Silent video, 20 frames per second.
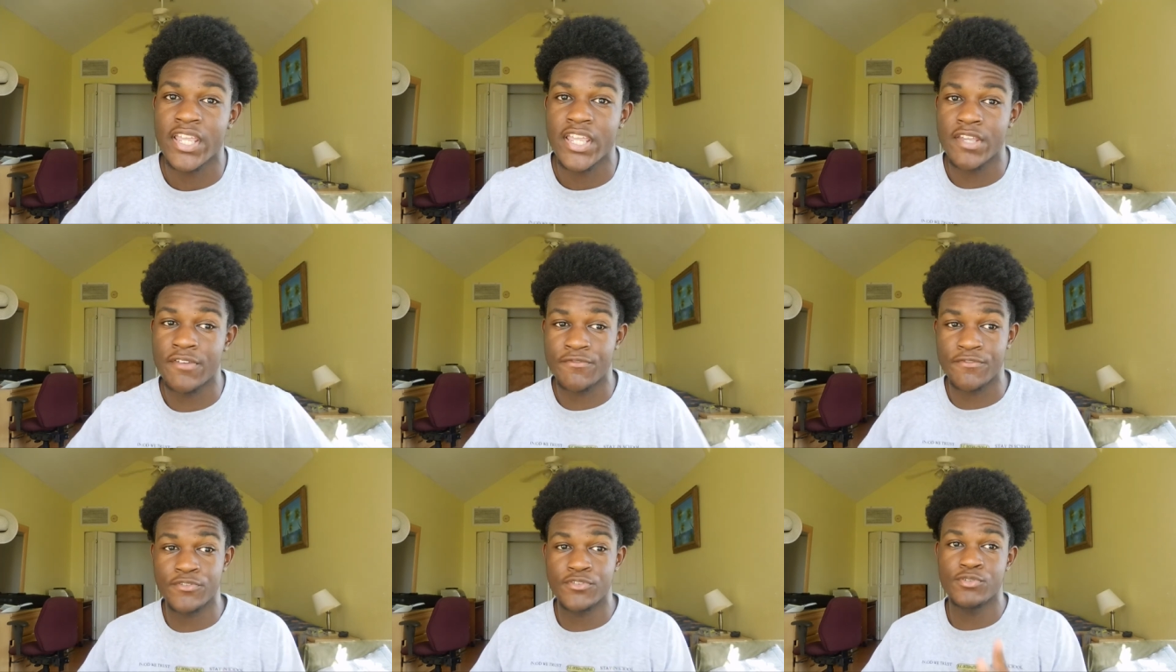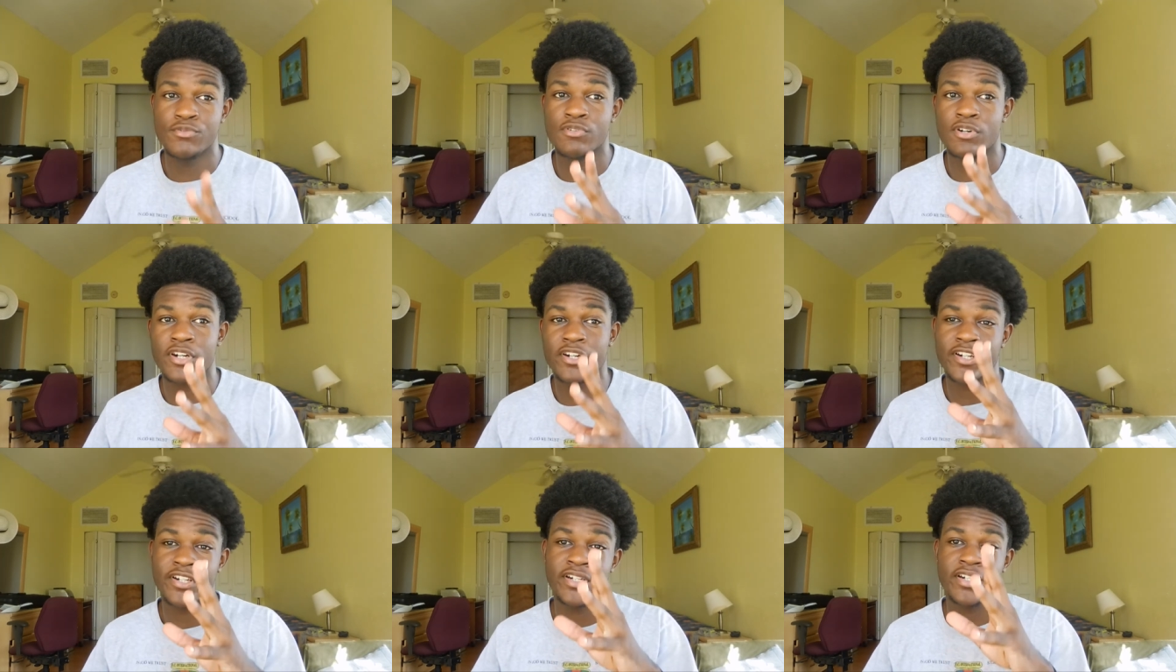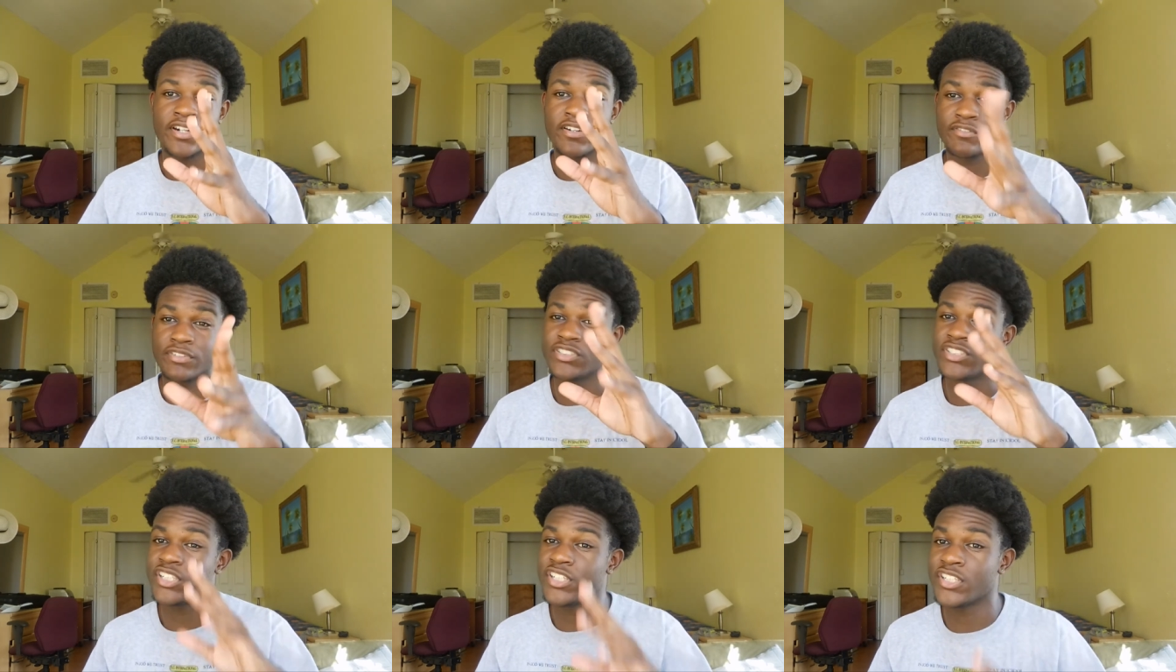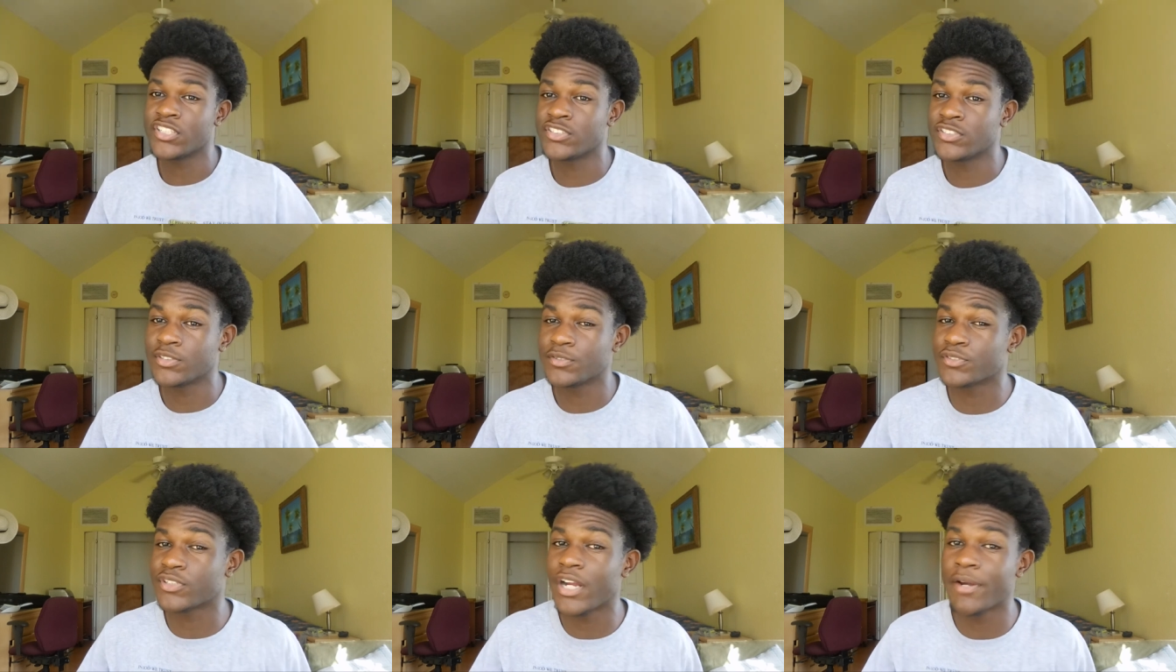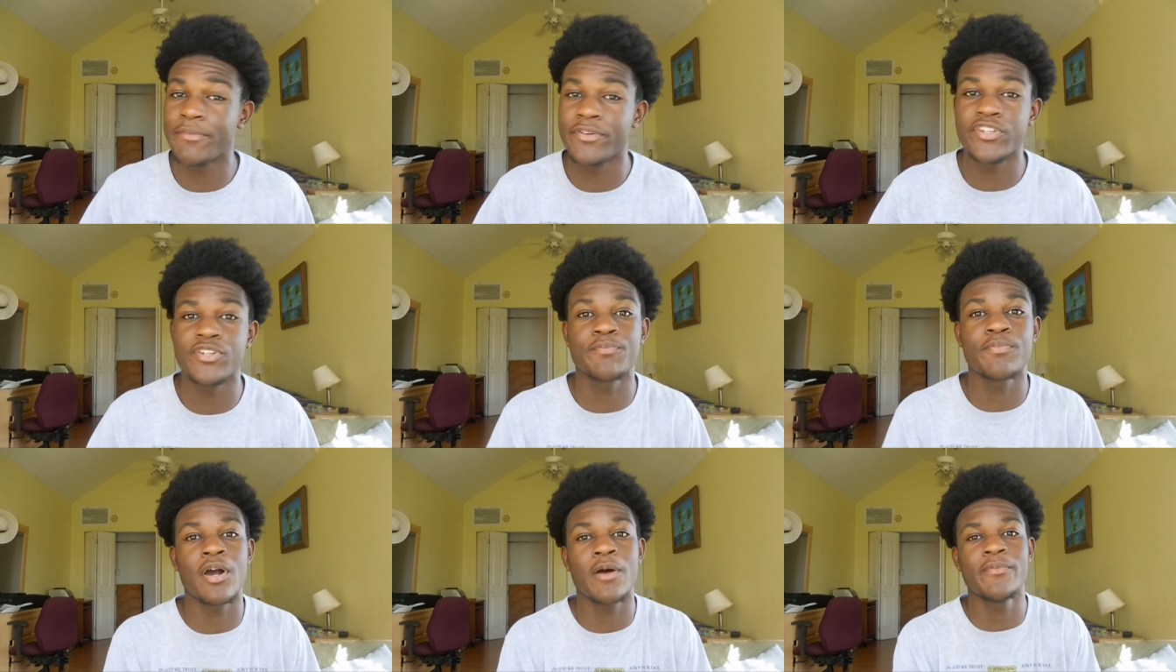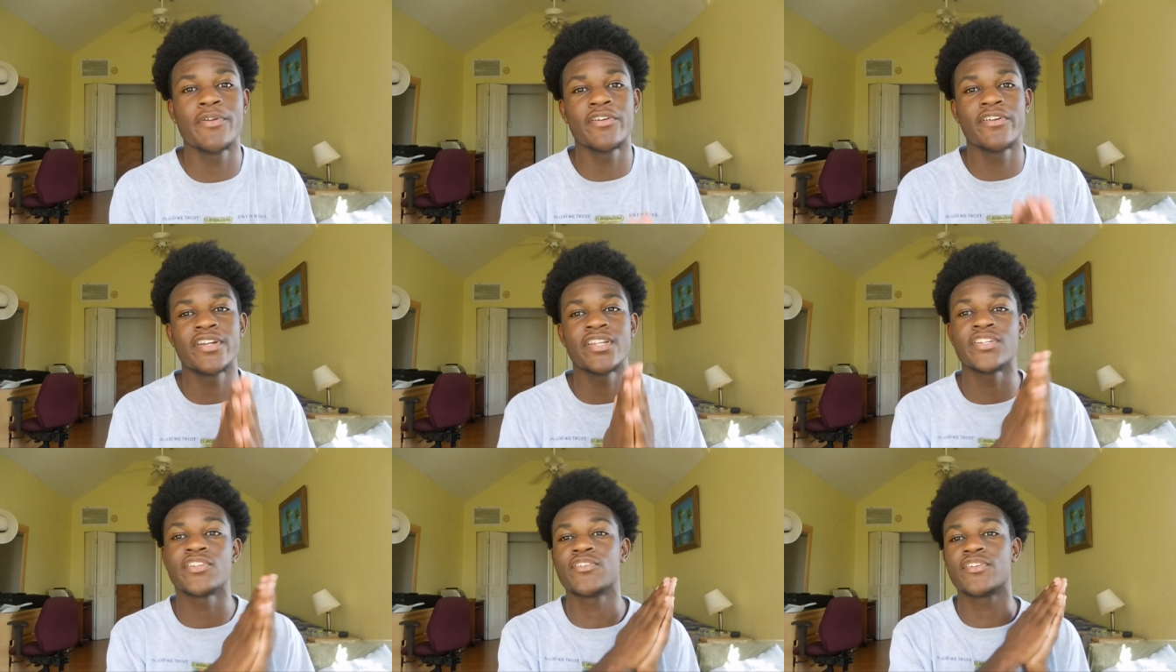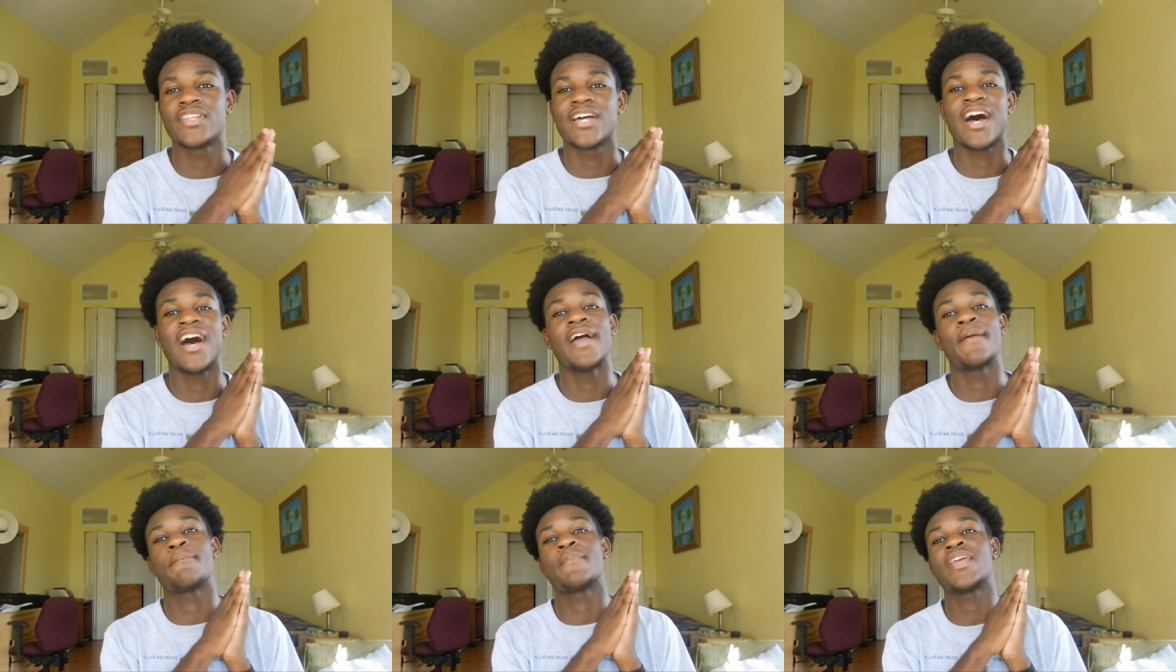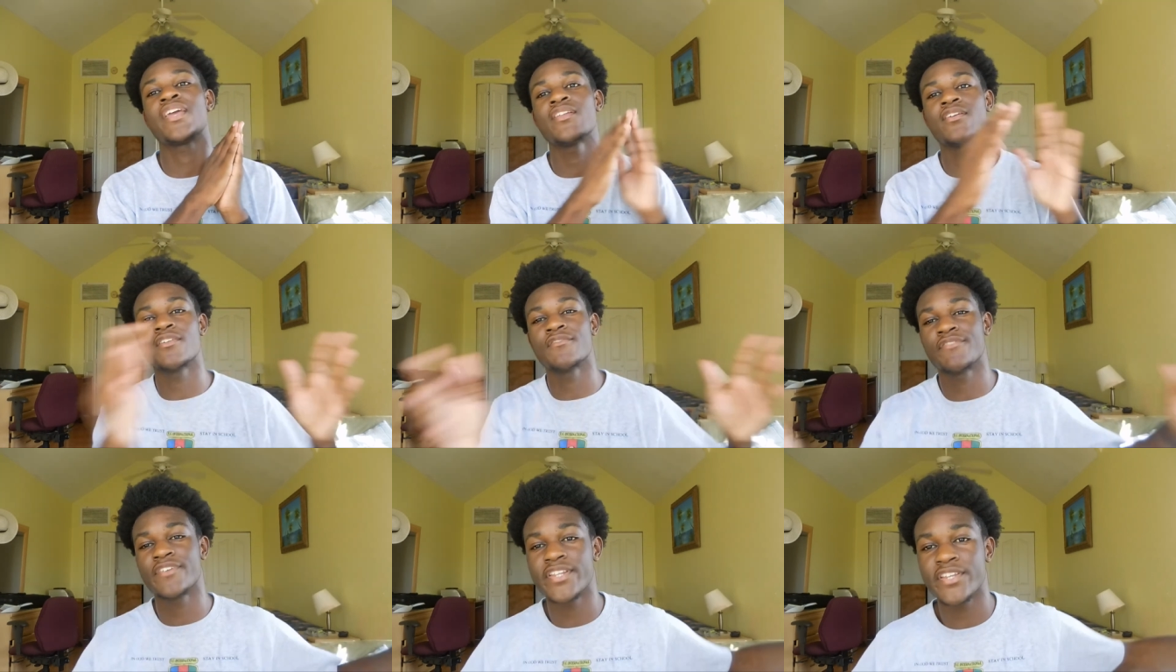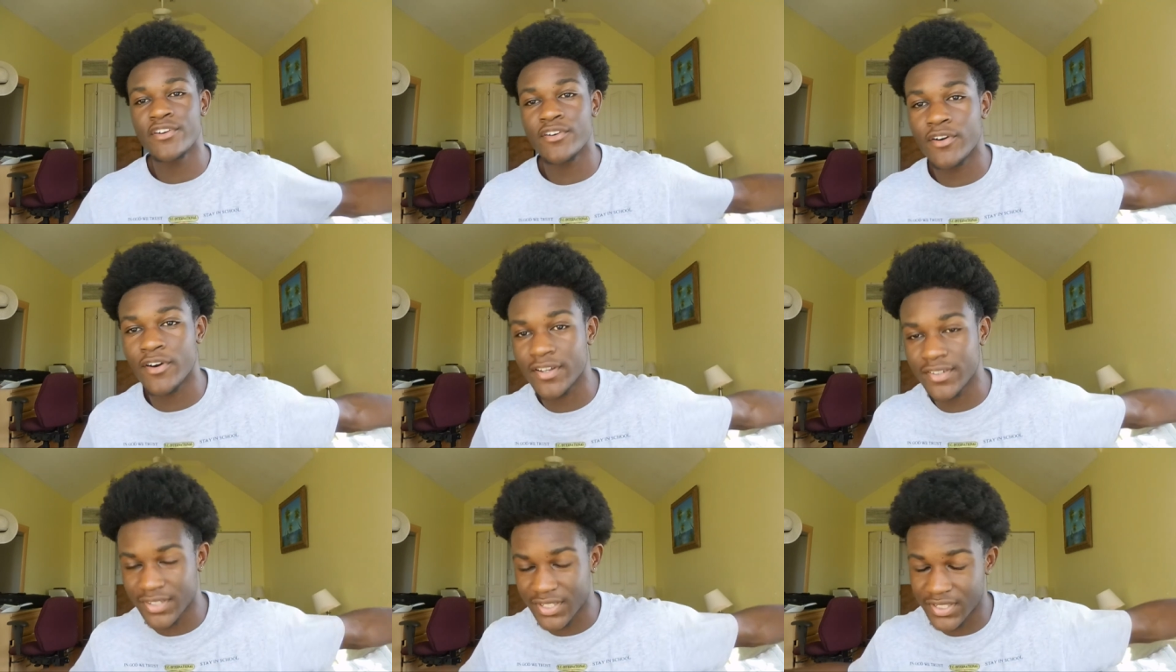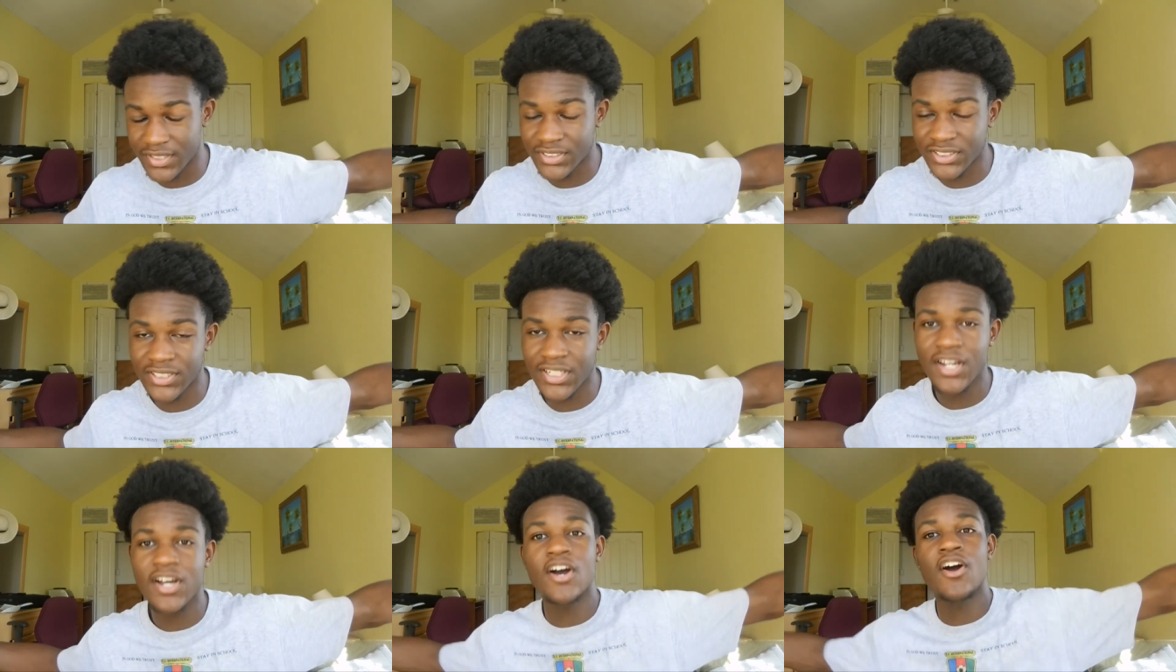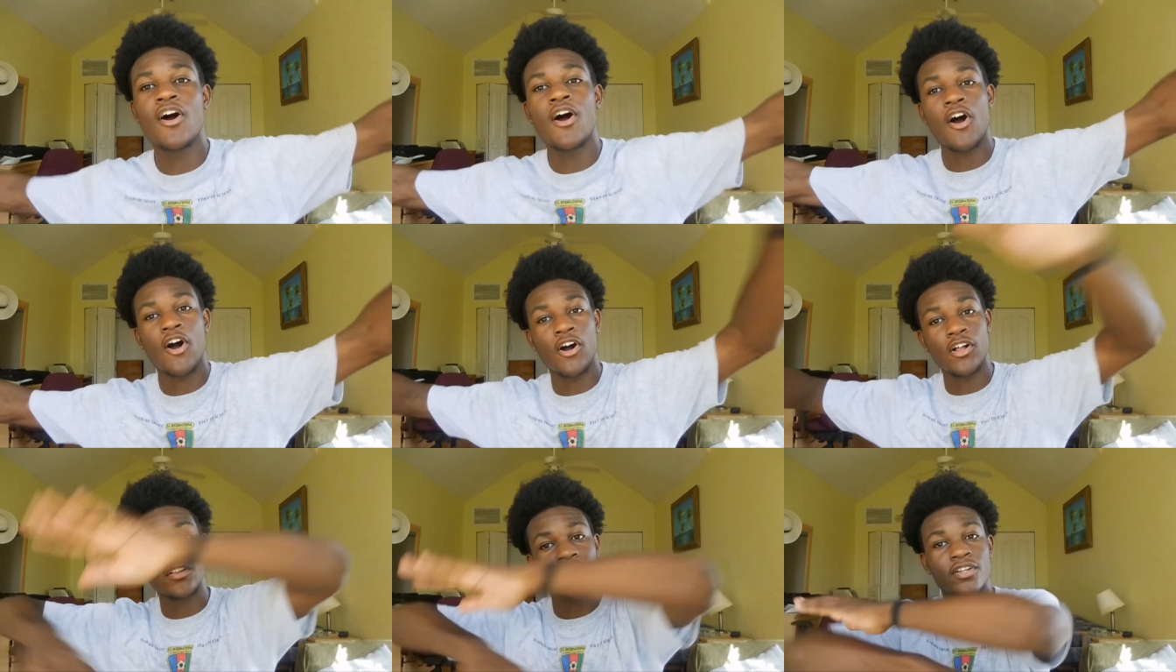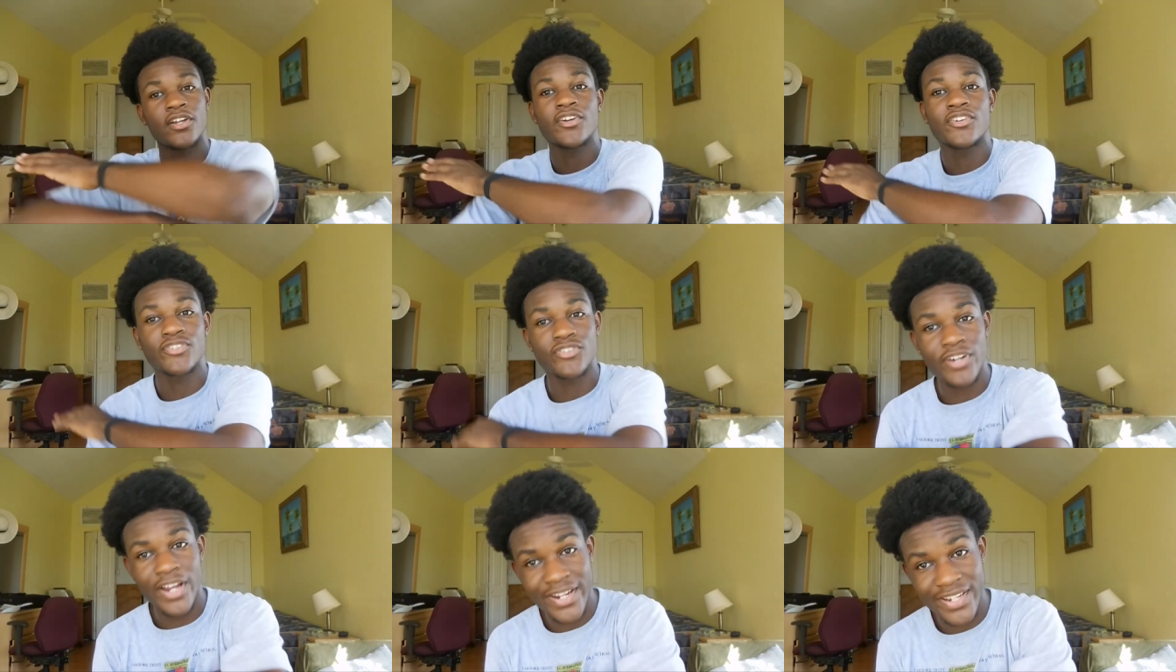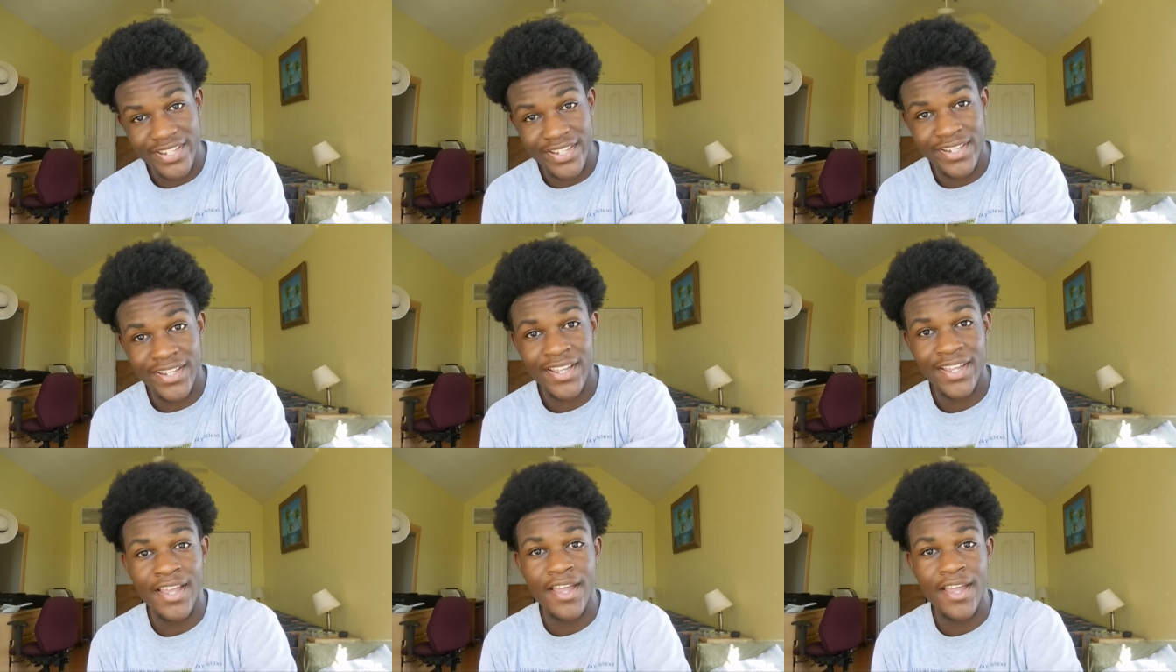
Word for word: if you are a returning subscriber, you probably already know that I made a video on this already.